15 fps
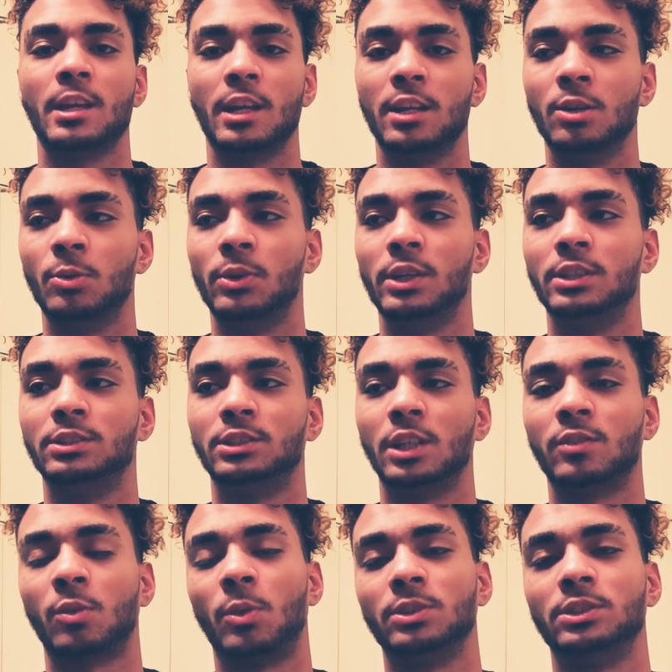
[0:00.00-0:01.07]
Anyways,
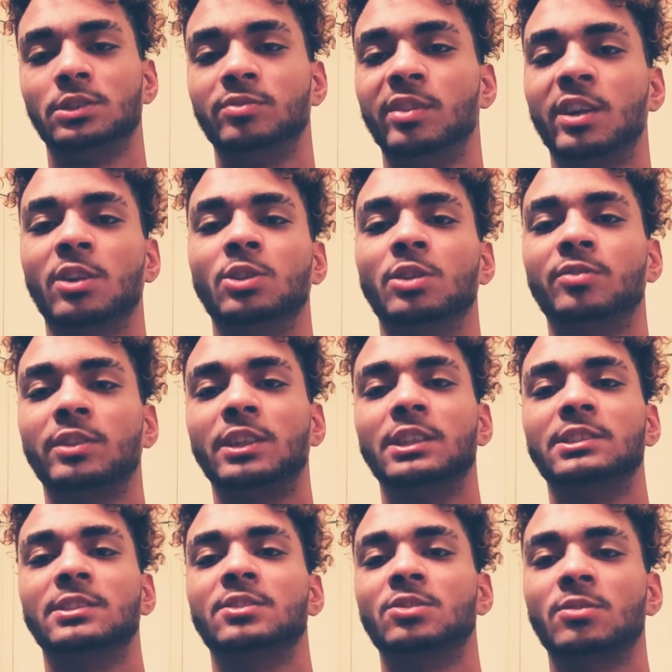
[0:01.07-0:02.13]
thanks for watching this video. Don't forget to
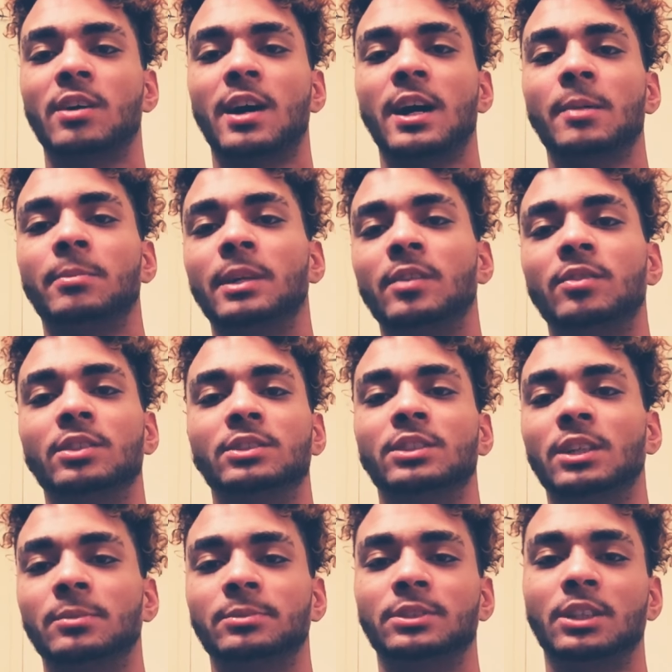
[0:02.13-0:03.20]
subscribe. Give it a
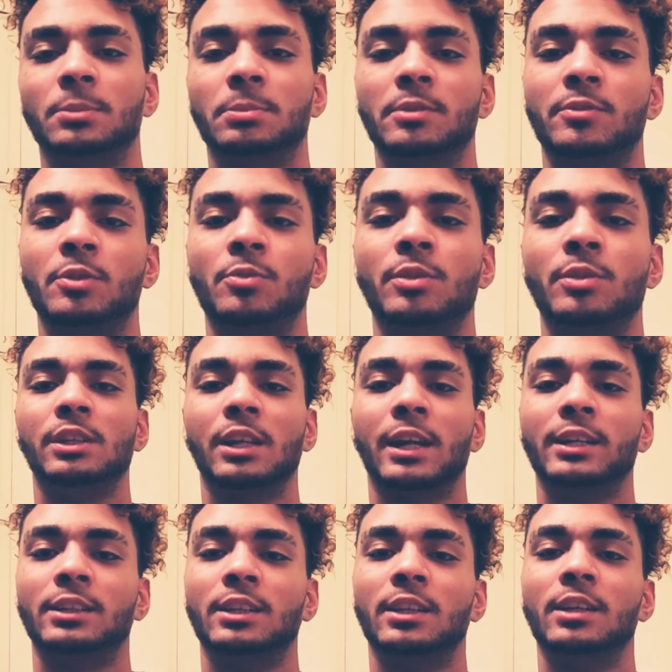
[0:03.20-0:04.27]
thumbs up if you
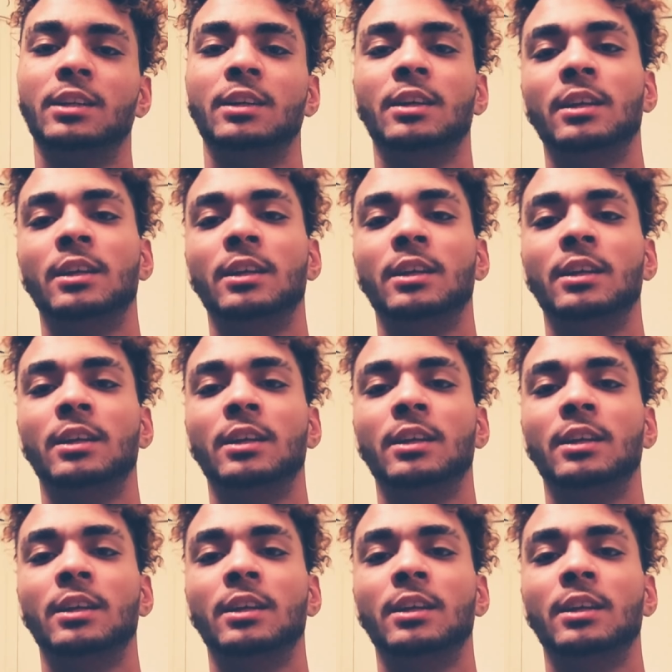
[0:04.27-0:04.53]
liked it.